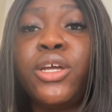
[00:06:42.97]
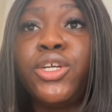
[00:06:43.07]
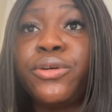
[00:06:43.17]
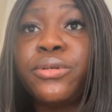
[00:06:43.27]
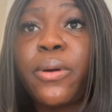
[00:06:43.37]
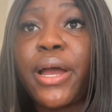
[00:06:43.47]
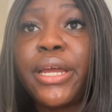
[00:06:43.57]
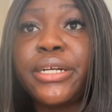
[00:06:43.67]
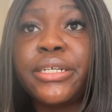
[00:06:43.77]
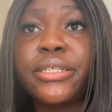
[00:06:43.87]
your
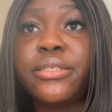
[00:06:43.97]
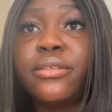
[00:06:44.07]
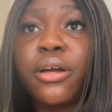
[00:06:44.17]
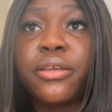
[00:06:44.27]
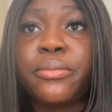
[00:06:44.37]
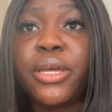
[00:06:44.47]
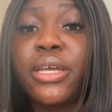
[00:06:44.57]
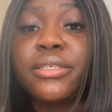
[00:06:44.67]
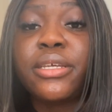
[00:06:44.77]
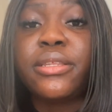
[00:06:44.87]
required
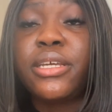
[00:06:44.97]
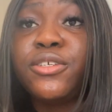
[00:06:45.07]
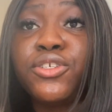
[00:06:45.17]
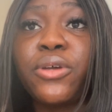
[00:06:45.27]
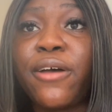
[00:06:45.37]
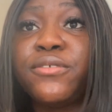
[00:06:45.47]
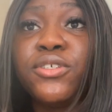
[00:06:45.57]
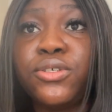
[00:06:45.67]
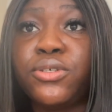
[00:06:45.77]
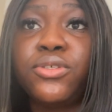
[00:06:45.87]
documents and things you have to
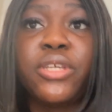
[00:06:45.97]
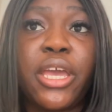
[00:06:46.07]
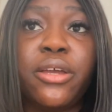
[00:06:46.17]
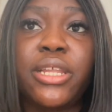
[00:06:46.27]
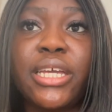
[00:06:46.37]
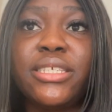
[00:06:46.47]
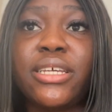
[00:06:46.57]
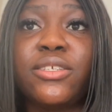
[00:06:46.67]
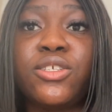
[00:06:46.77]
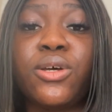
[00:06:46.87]
do to get your
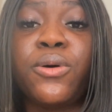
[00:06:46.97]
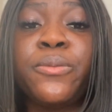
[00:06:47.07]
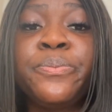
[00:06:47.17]
license. So